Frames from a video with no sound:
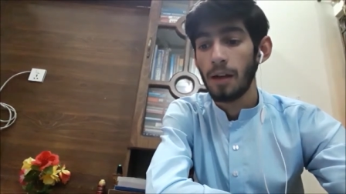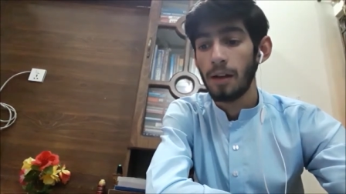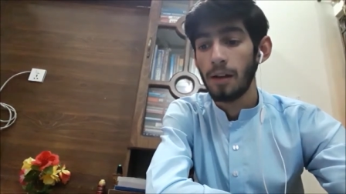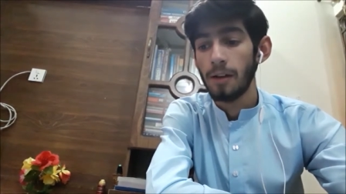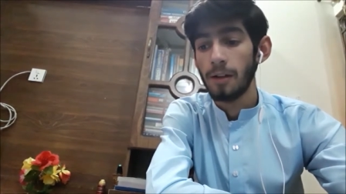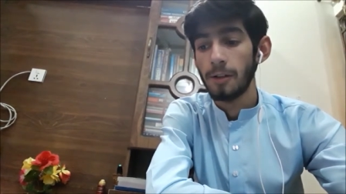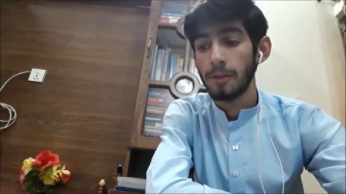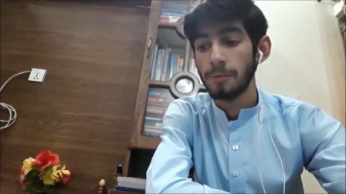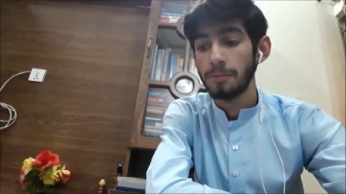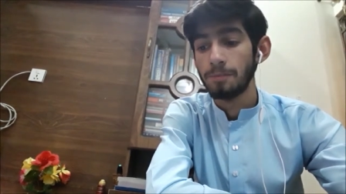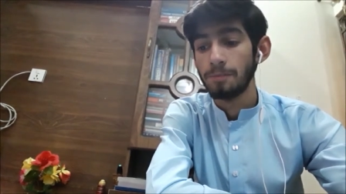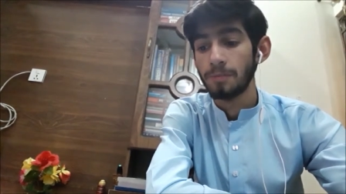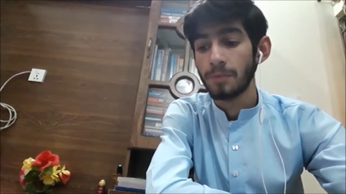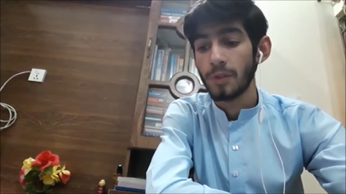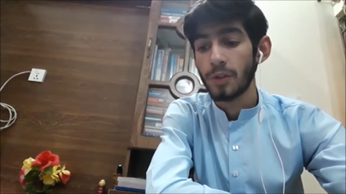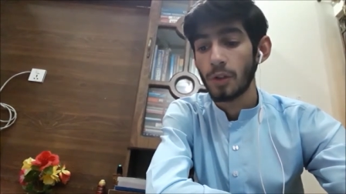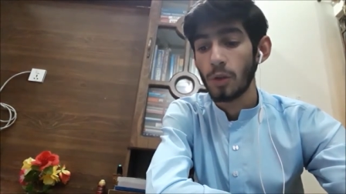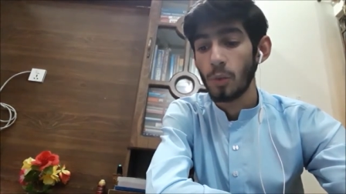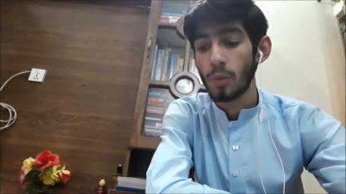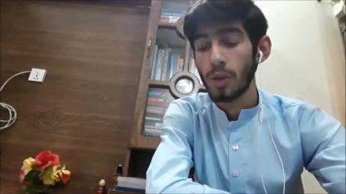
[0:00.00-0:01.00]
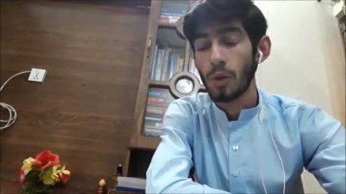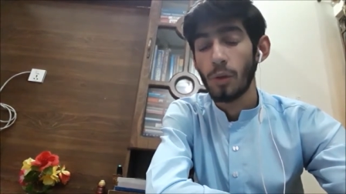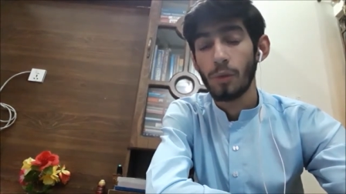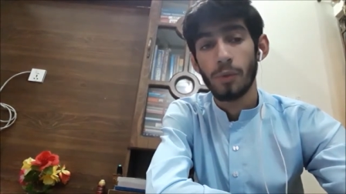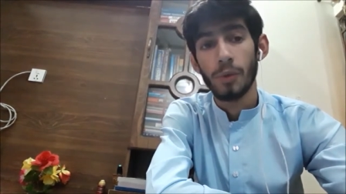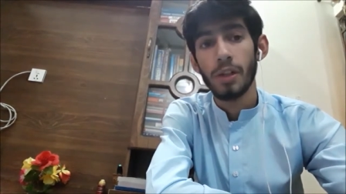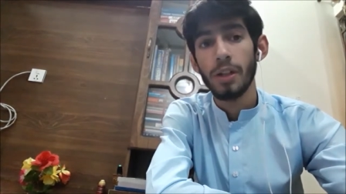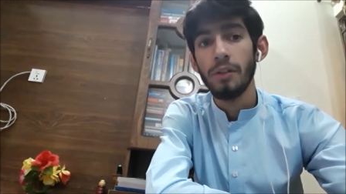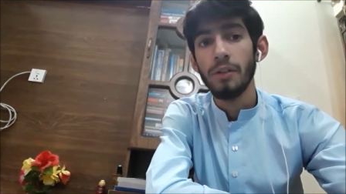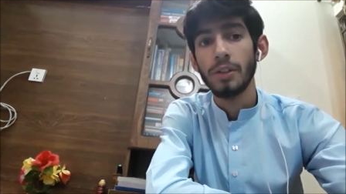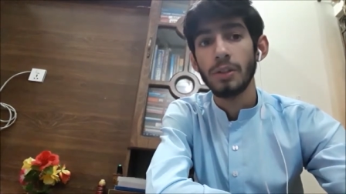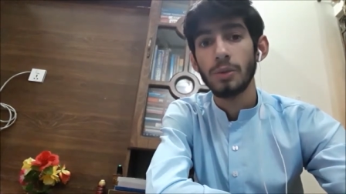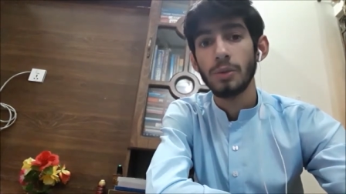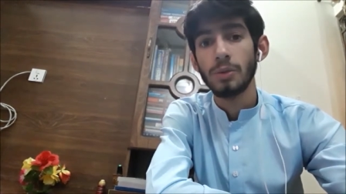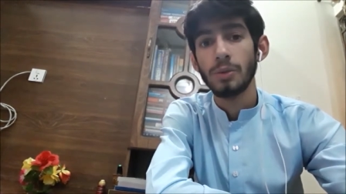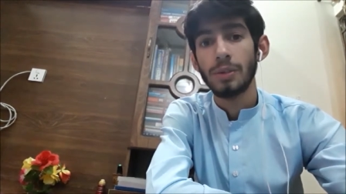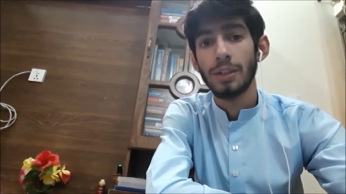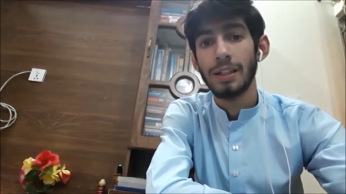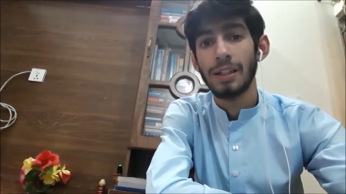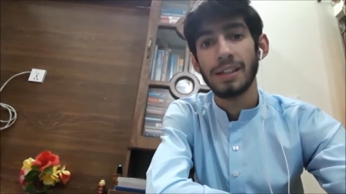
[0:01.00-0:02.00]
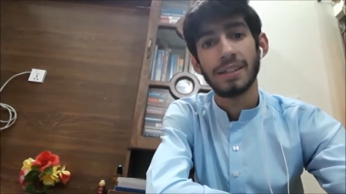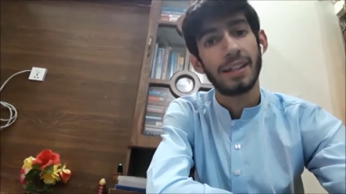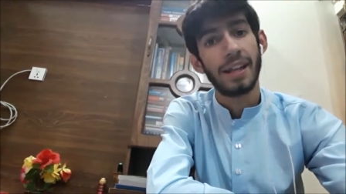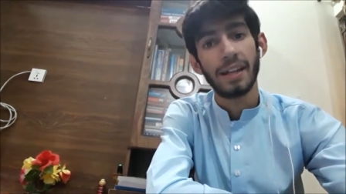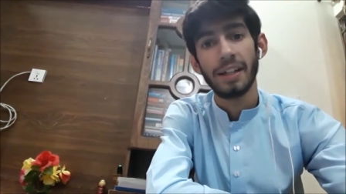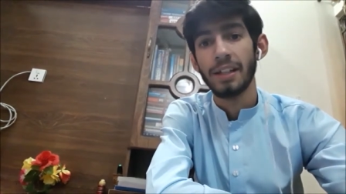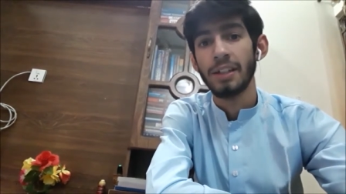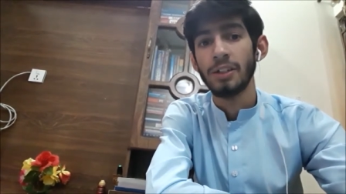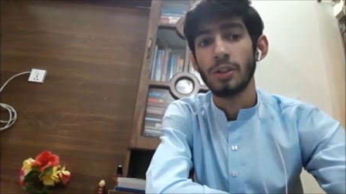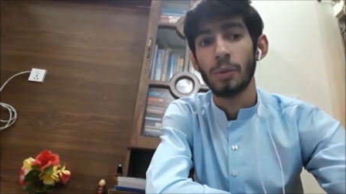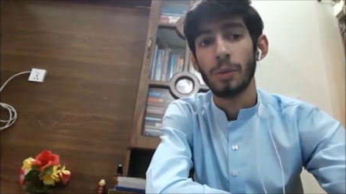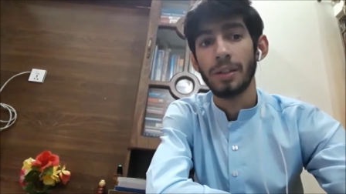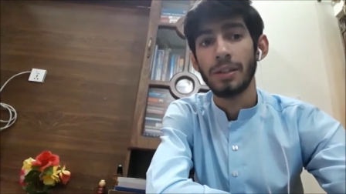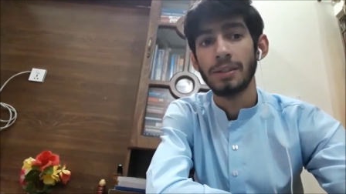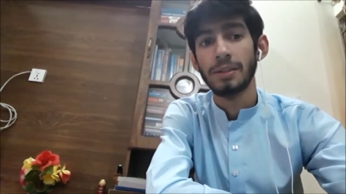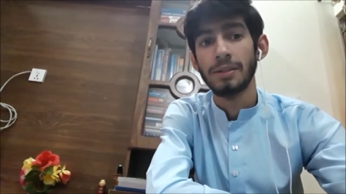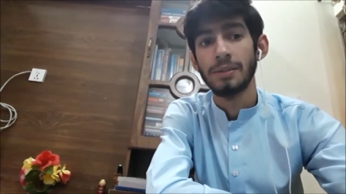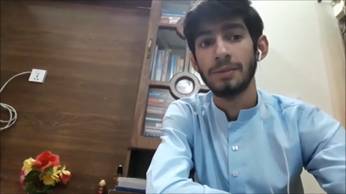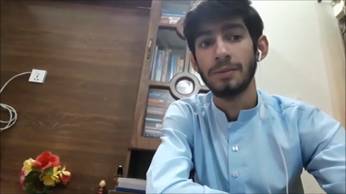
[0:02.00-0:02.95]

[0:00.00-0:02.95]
Um, so without further ado, let's get into it.